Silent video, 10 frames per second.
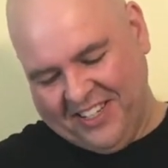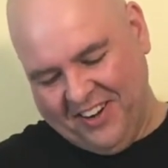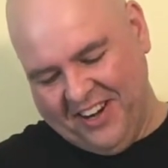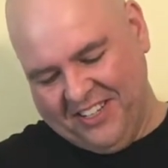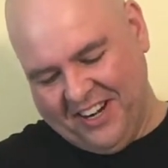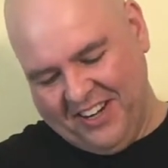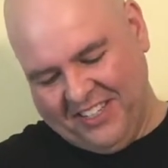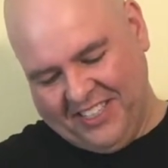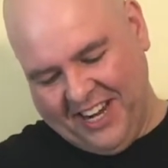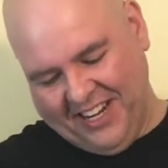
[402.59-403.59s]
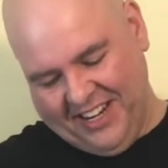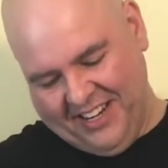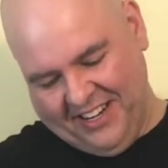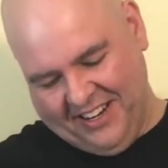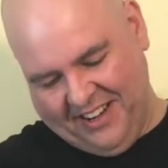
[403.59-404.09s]
So here's our
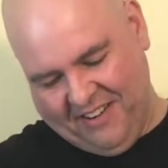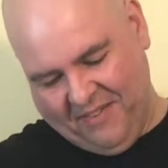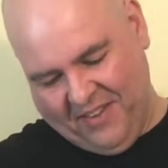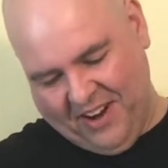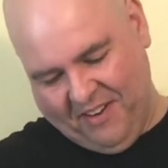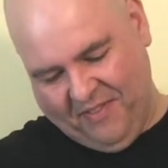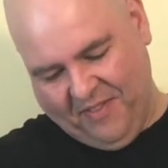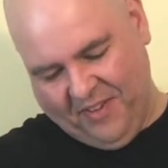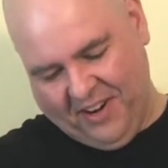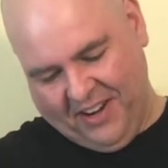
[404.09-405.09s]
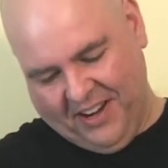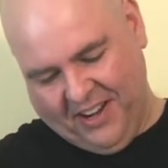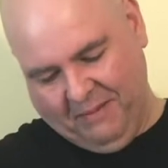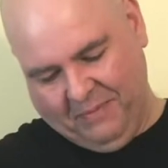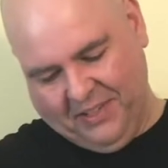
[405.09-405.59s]
second of our 4
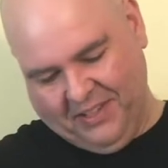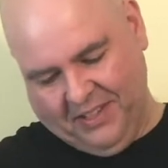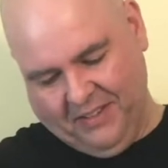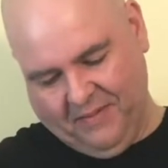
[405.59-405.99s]
cups.